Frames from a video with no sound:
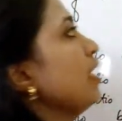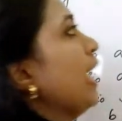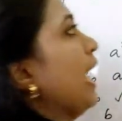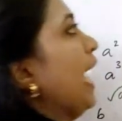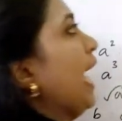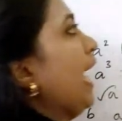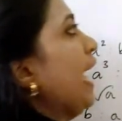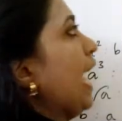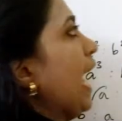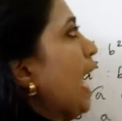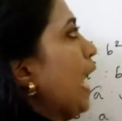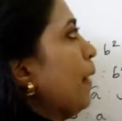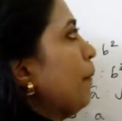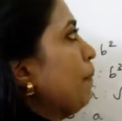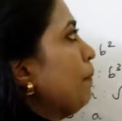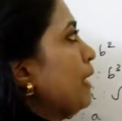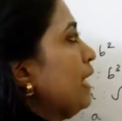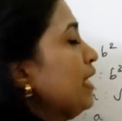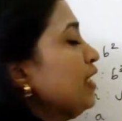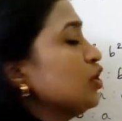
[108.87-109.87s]
A
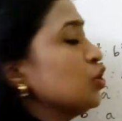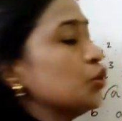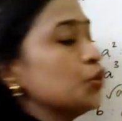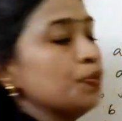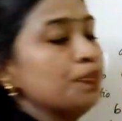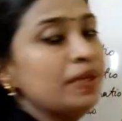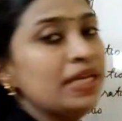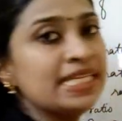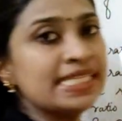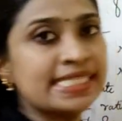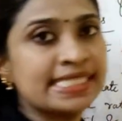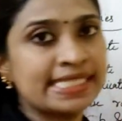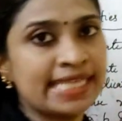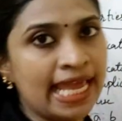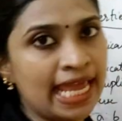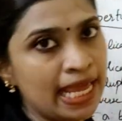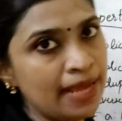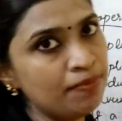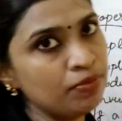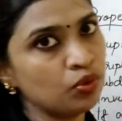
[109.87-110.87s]
and B should be
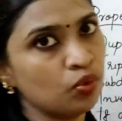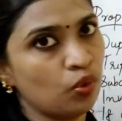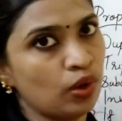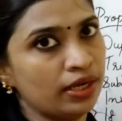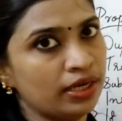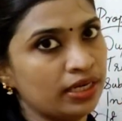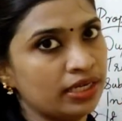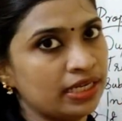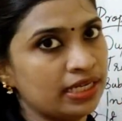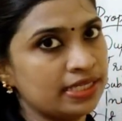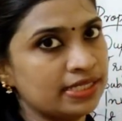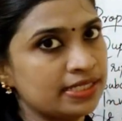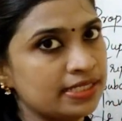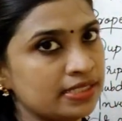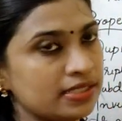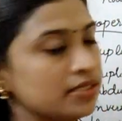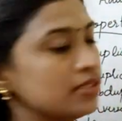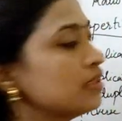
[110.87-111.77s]
same quantities.